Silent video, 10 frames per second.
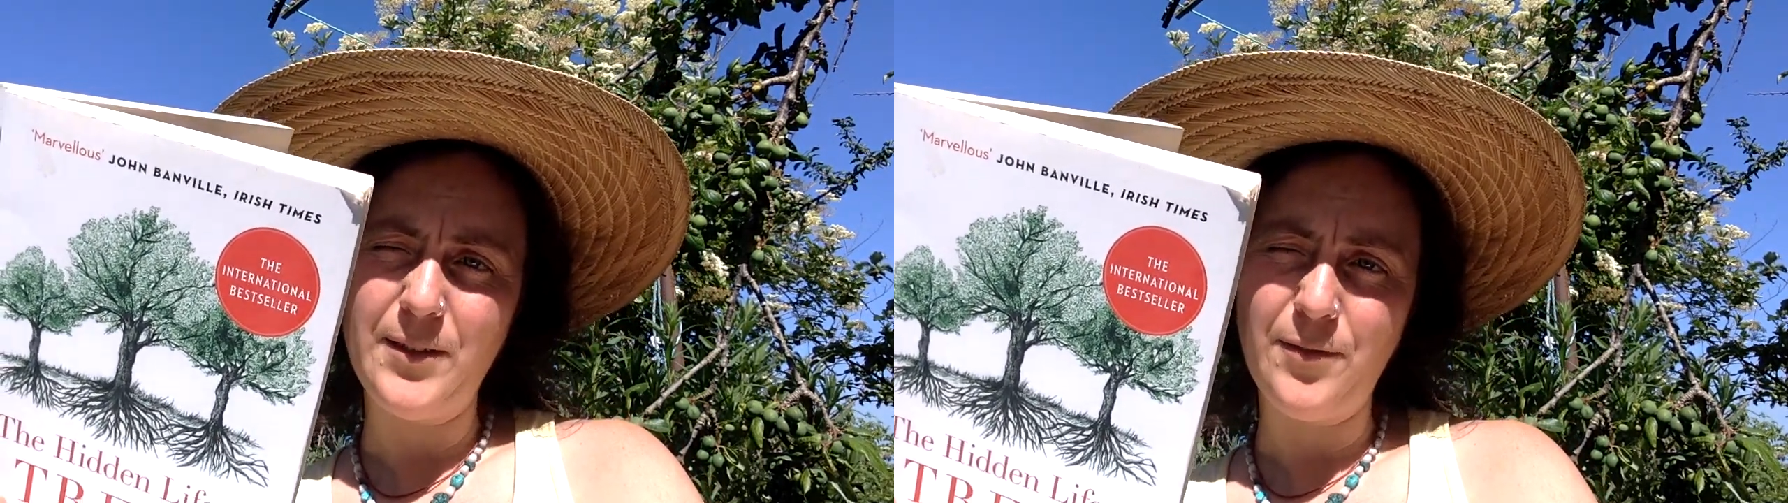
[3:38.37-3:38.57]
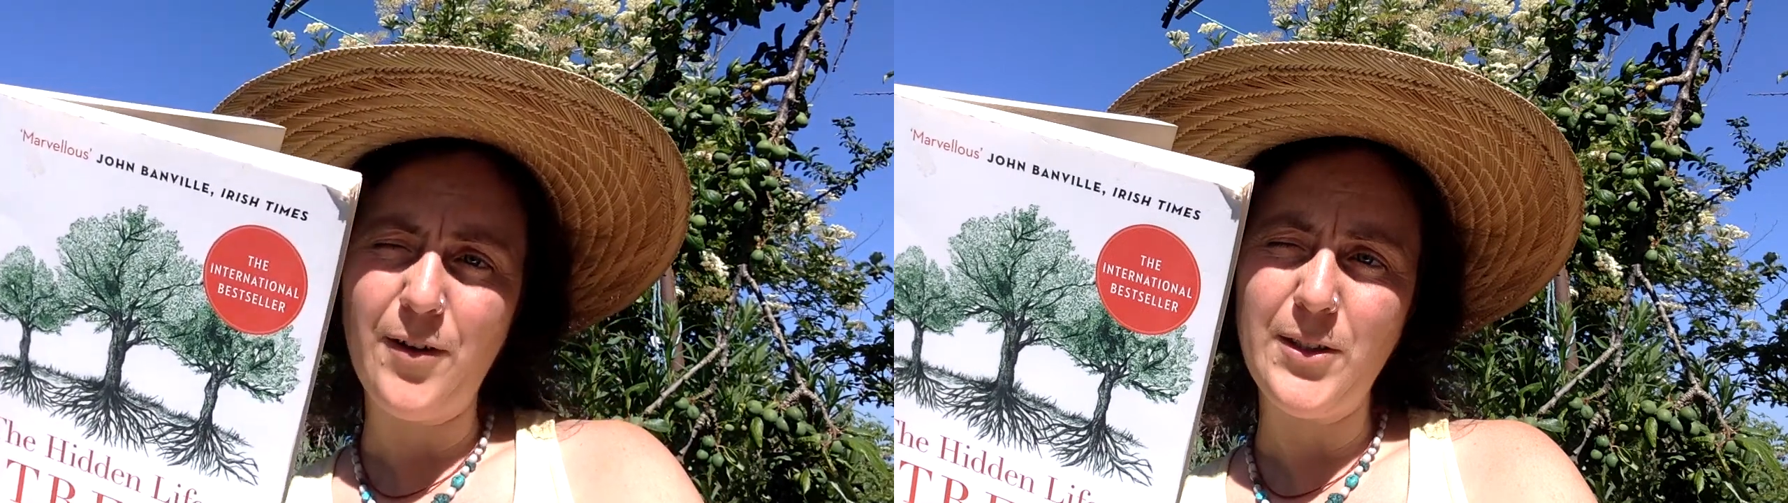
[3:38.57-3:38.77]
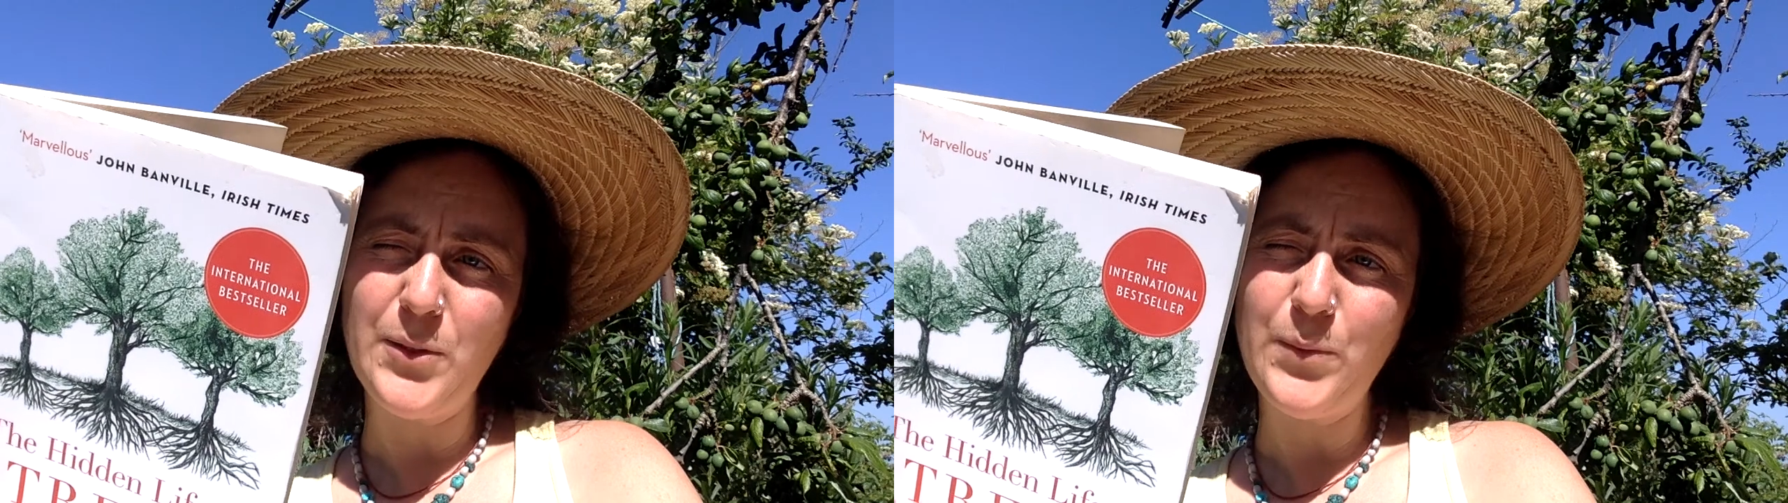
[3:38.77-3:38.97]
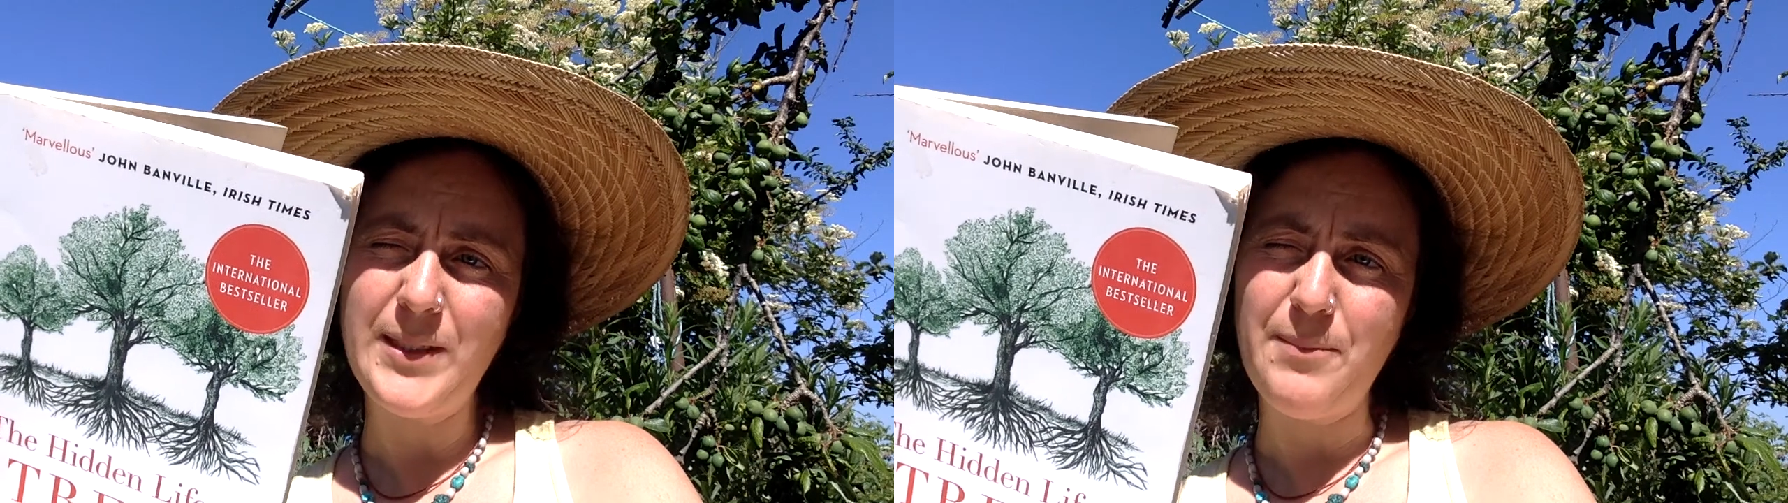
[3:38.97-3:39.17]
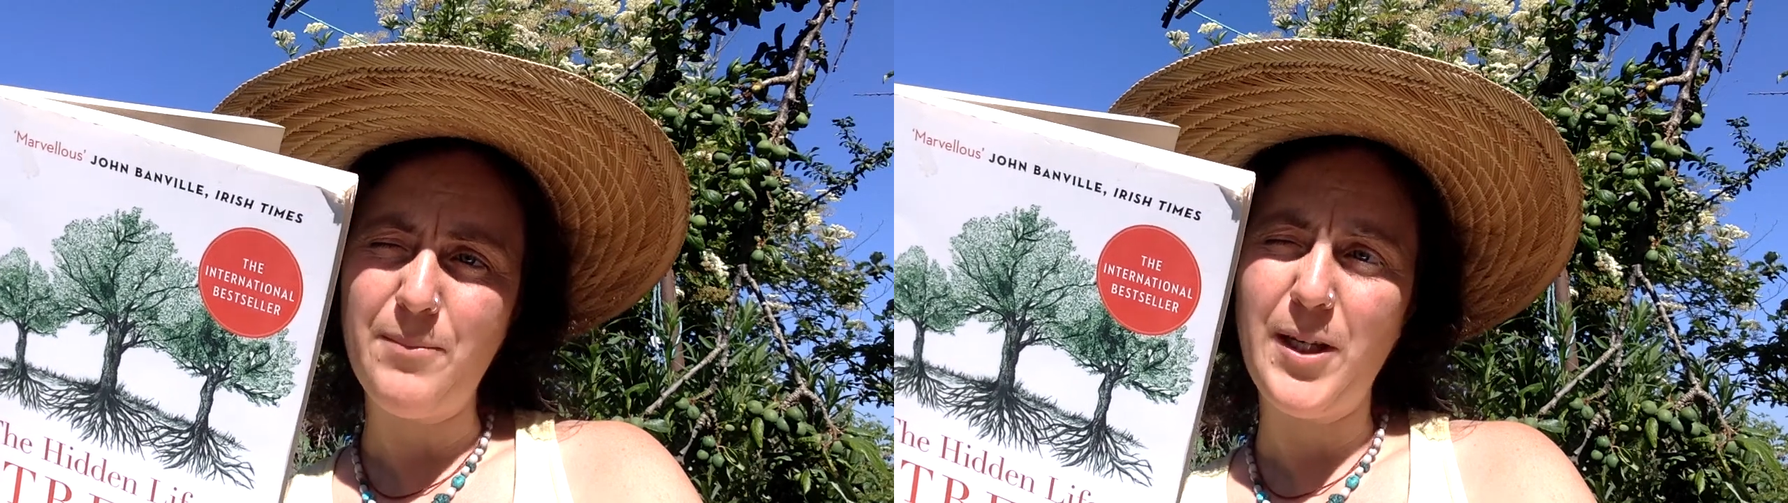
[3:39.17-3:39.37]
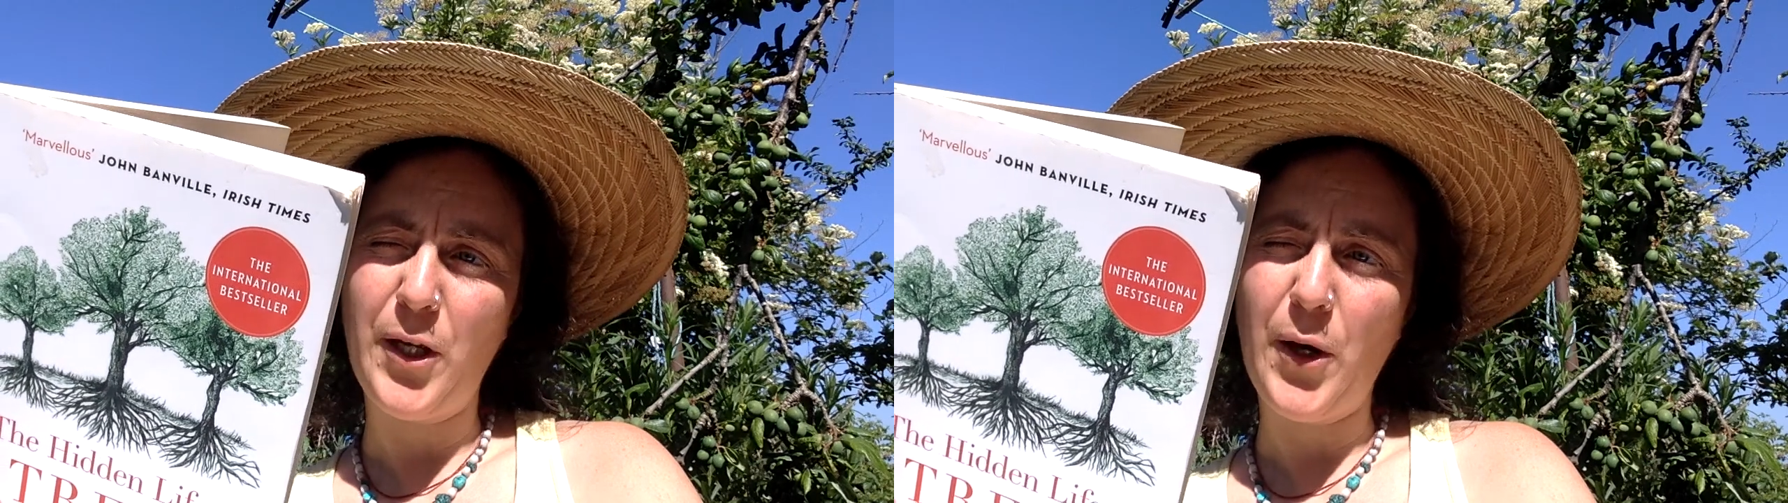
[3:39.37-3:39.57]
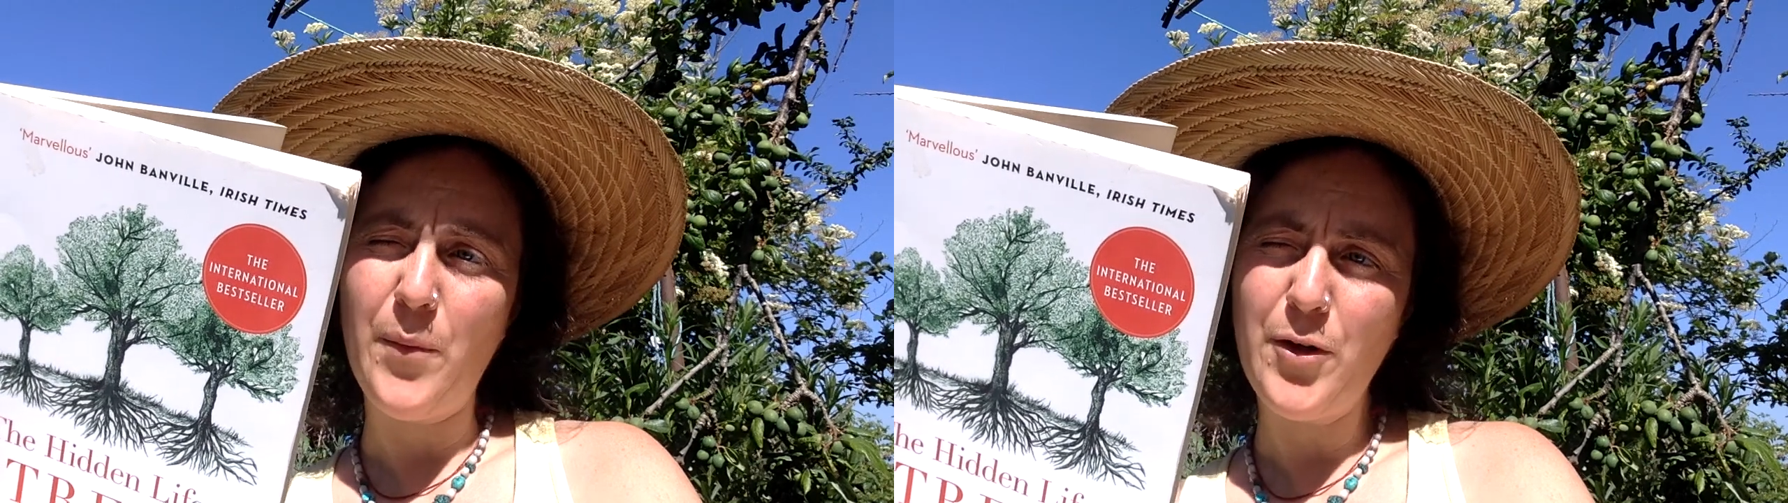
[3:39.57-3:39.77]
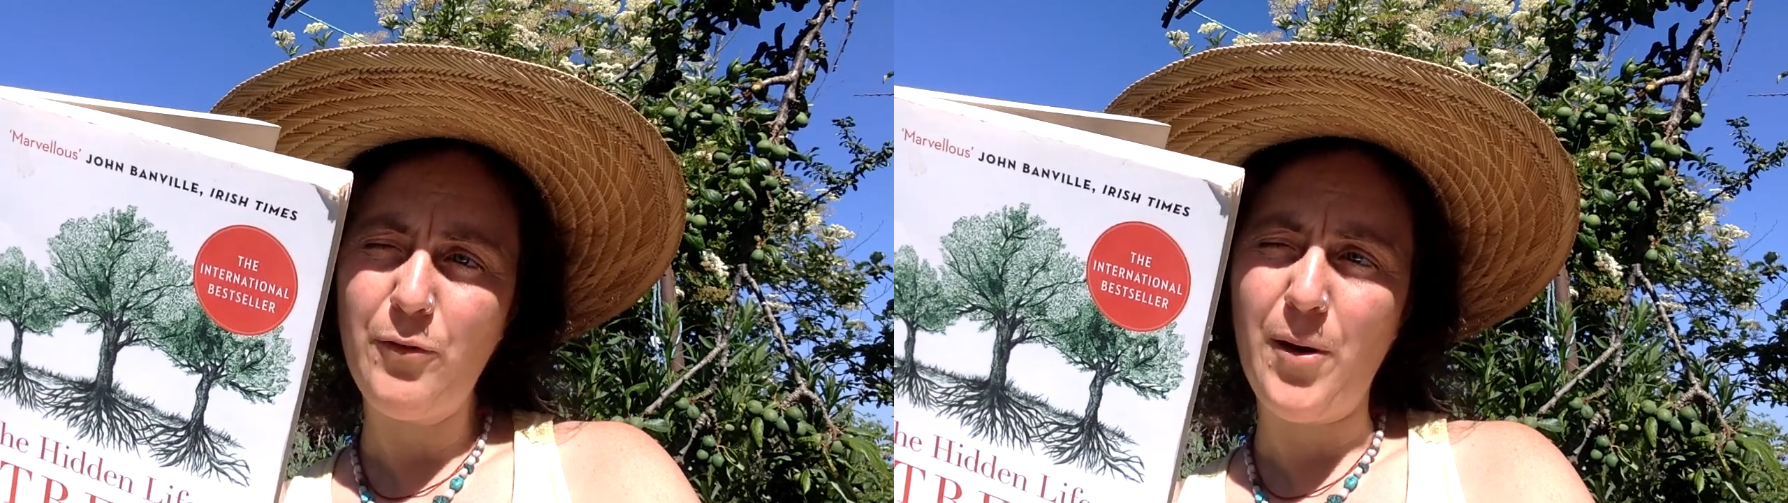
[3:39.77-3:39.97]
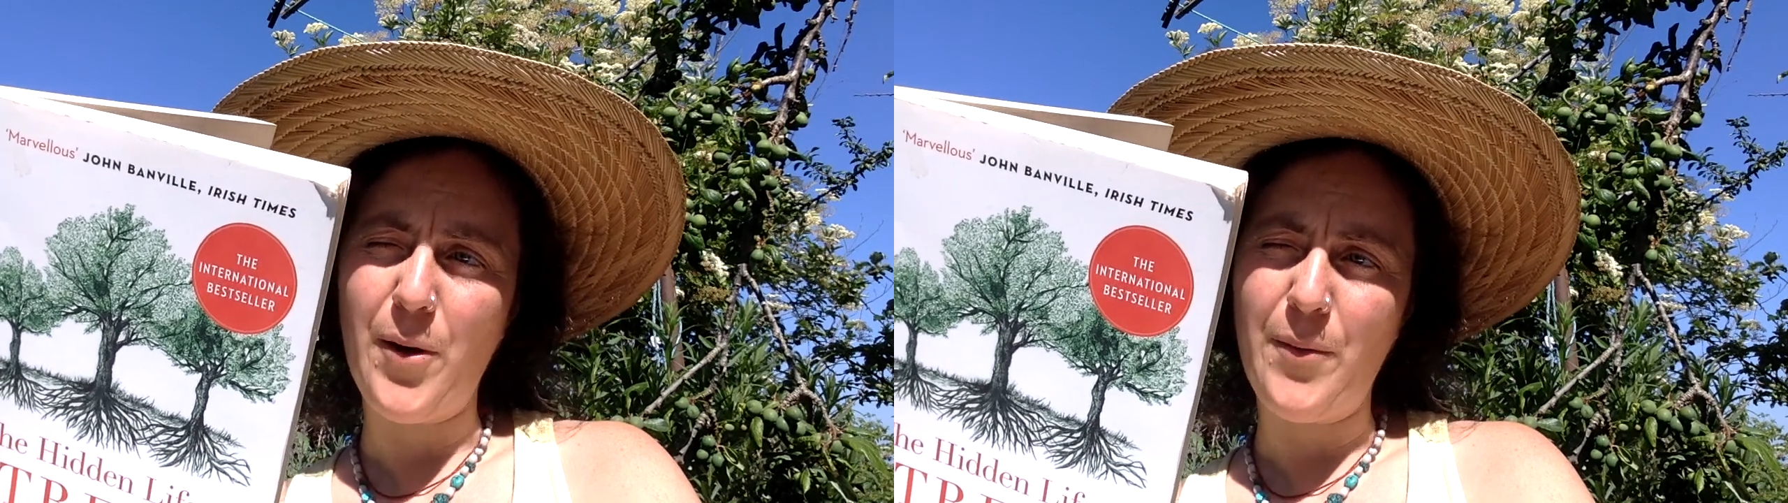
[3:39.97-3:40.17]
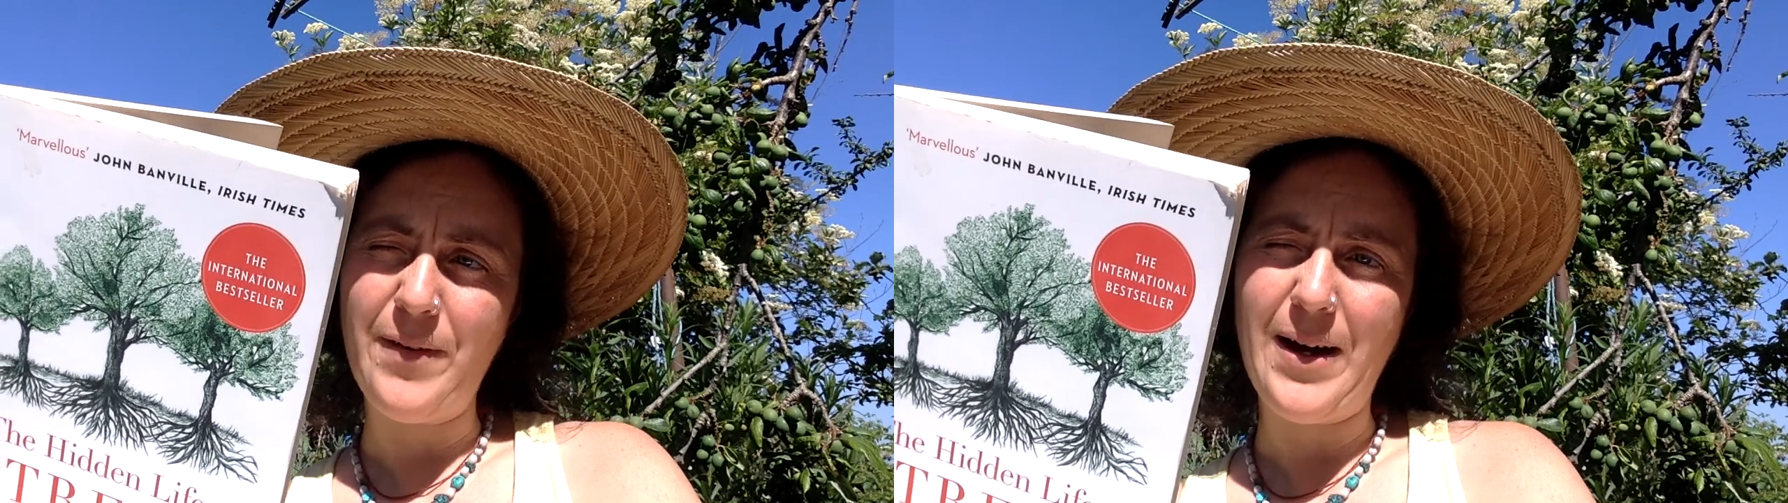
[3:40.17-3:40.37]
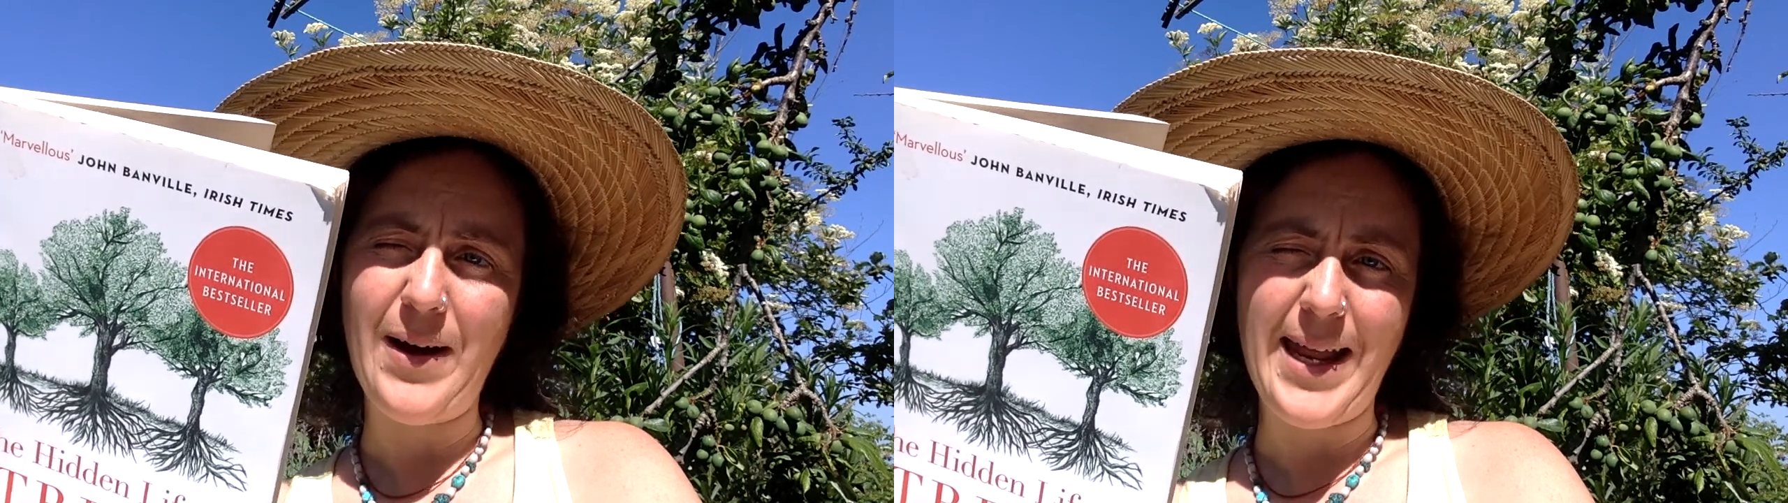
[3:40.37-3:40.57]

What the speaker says: the forest would simply go on growing without